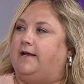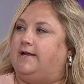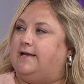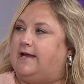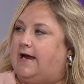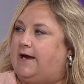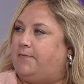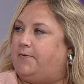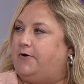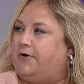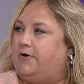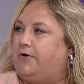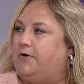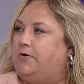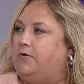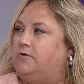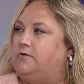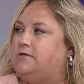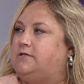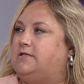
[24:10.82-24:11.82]
a neighbor
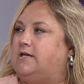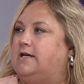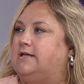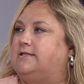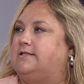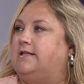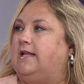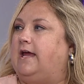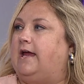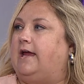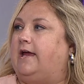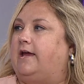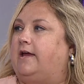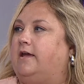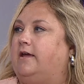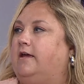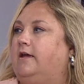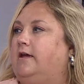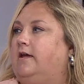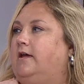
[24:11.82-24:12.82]
who's just
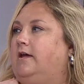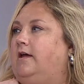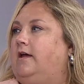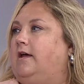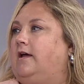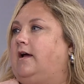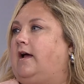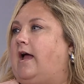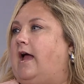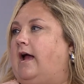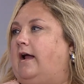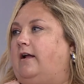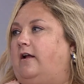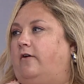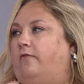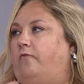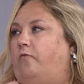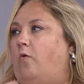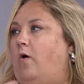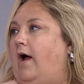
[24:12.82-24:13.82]
like, kind
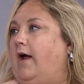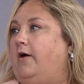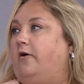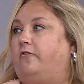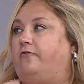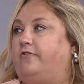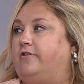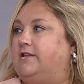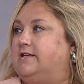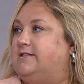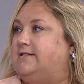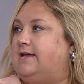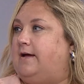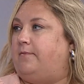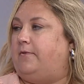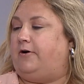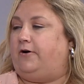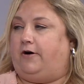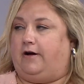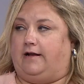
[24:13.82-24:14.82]
of wild for the
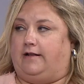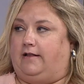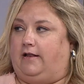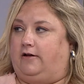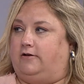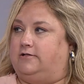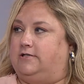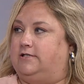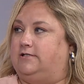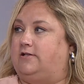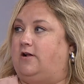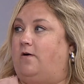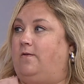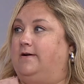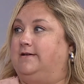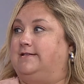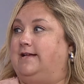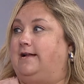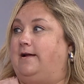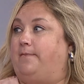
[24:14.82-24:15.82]
summer and they just
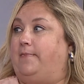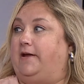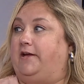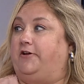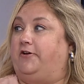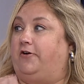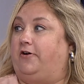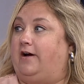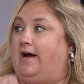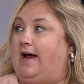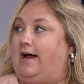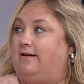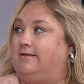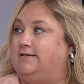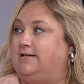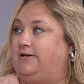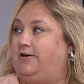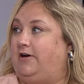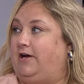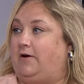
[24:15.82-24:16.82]
always end up at your house and you're